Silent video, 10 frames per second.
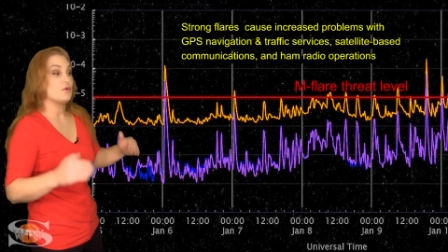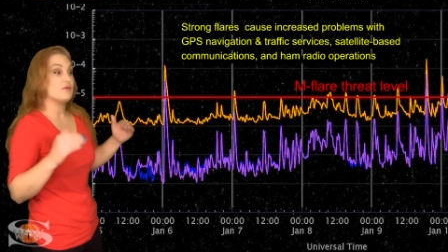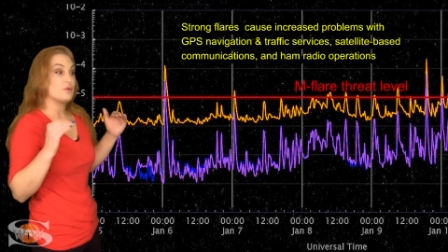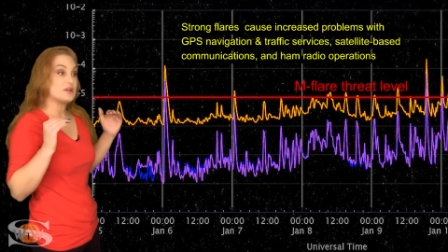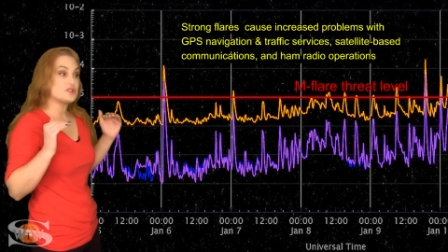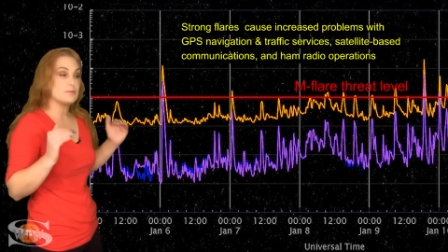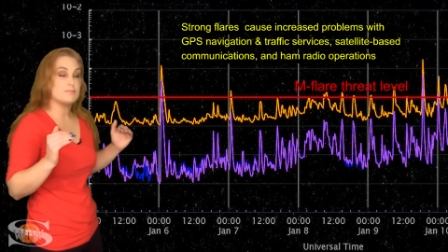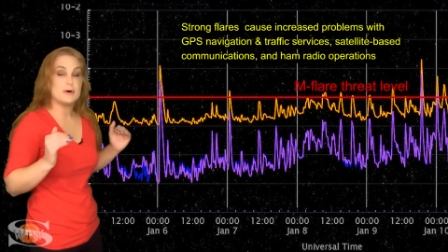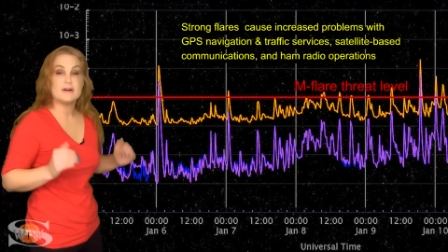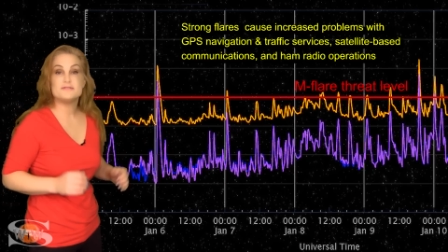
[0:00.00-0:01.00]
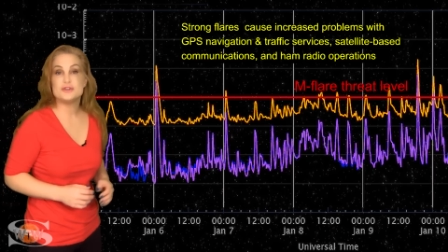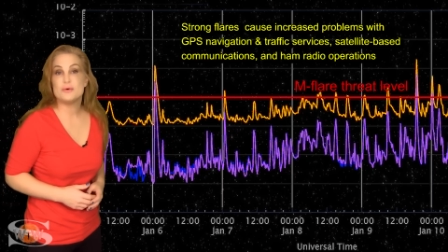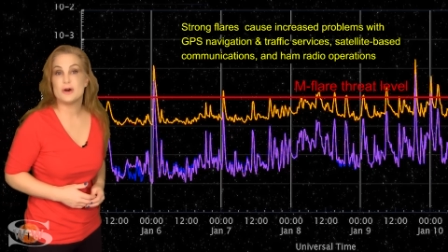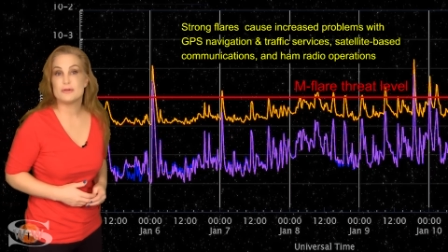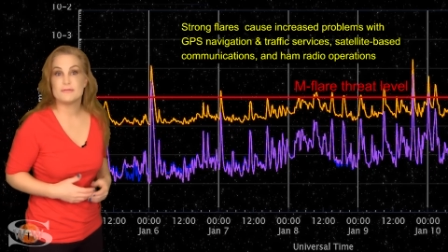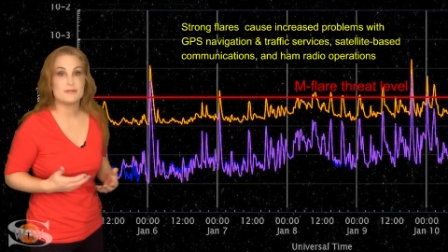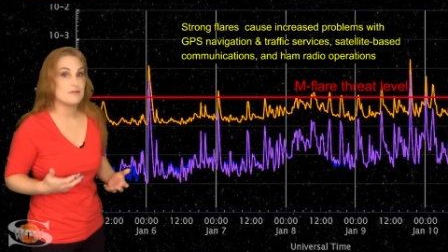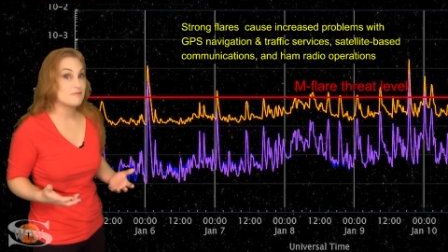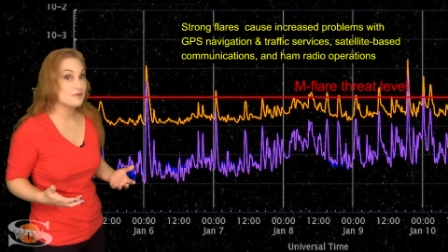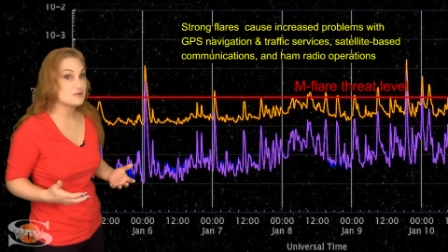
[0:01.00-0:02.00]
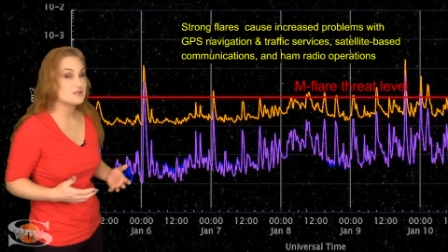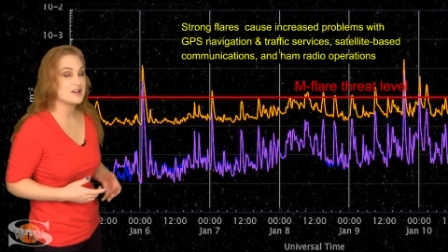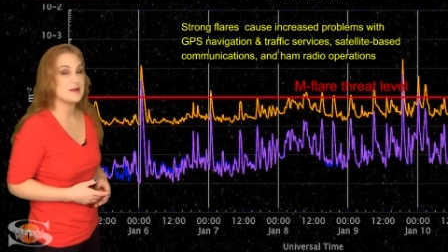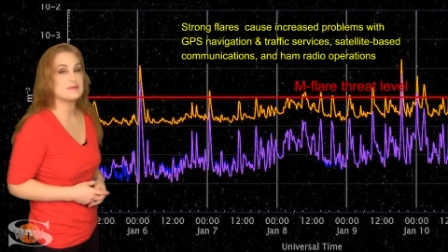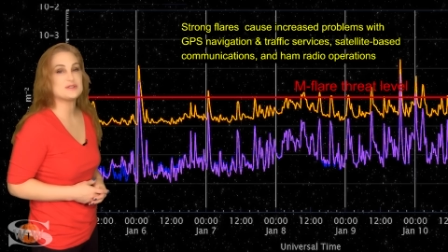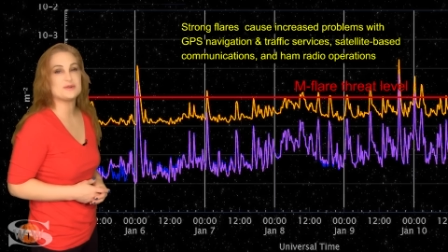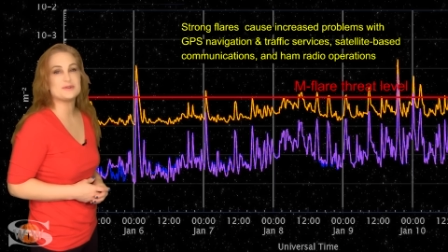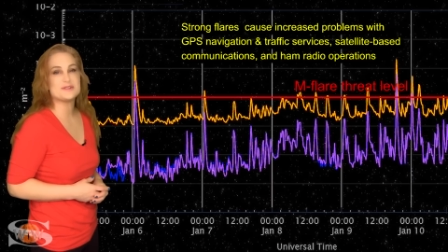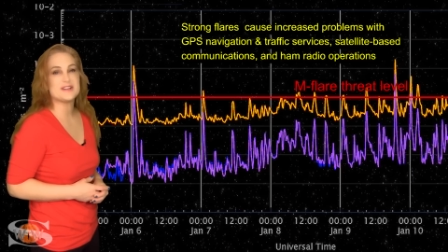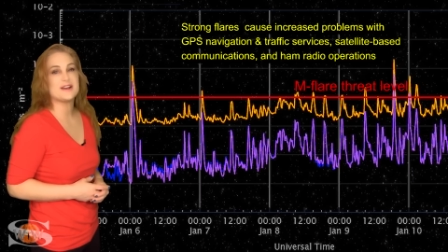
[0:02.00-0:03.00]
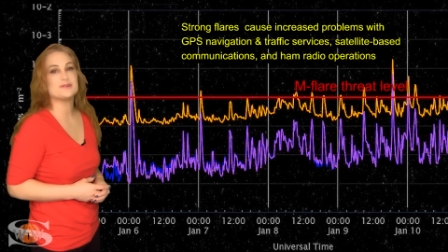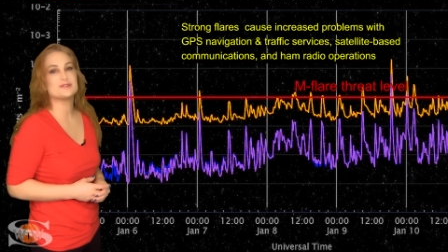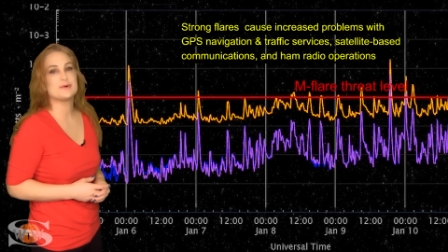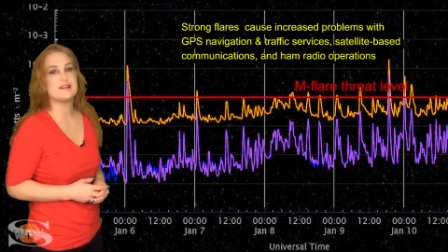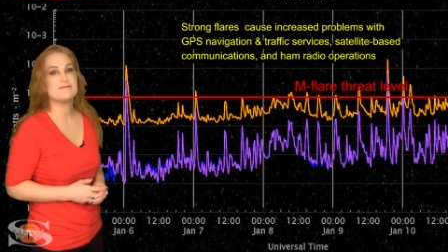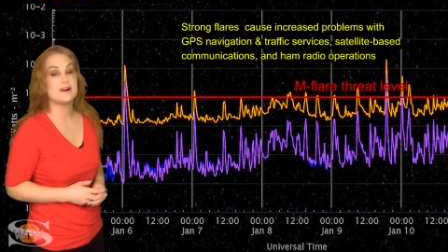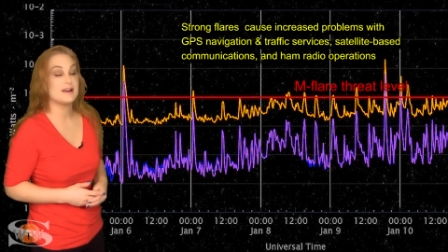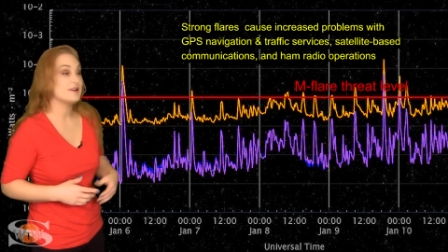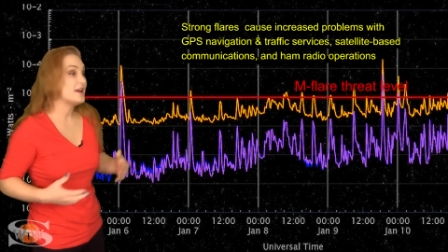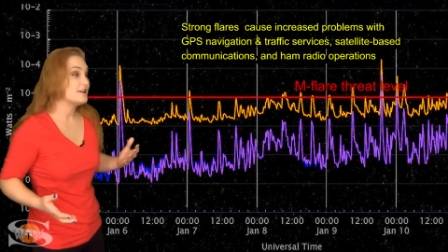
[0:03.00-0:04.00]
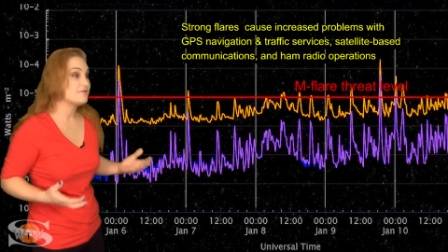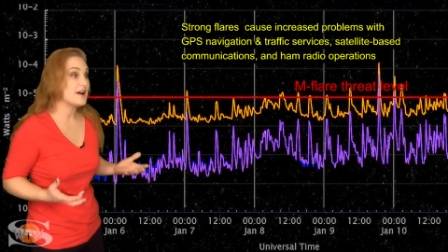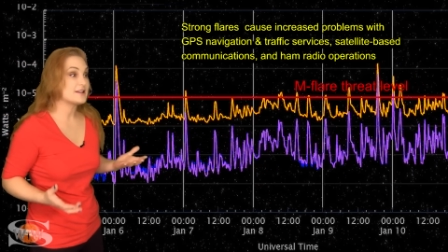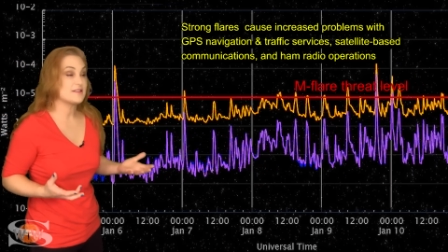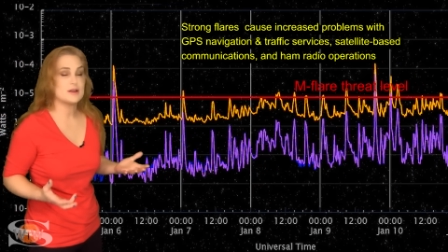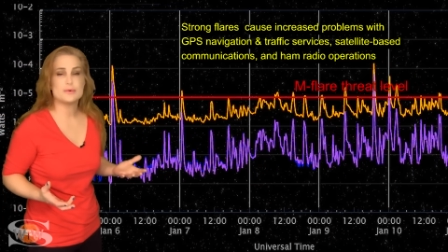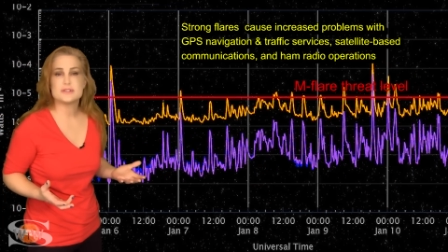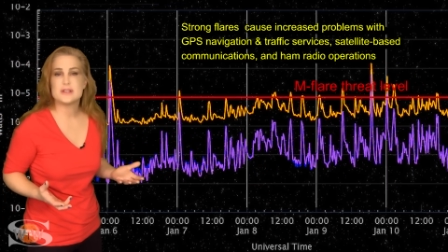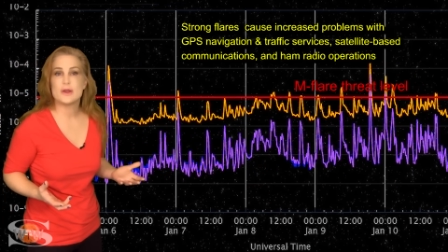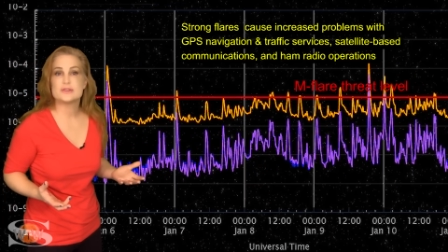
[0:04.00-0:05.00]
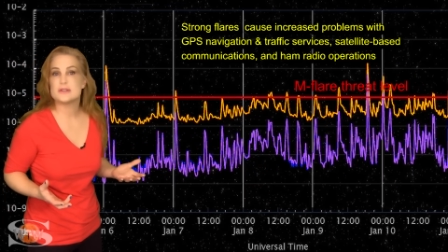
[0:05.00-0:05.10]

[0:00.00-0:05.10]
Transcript: We've reached above 200 for the first time in solar cycle 25. In fact, I think we're sitting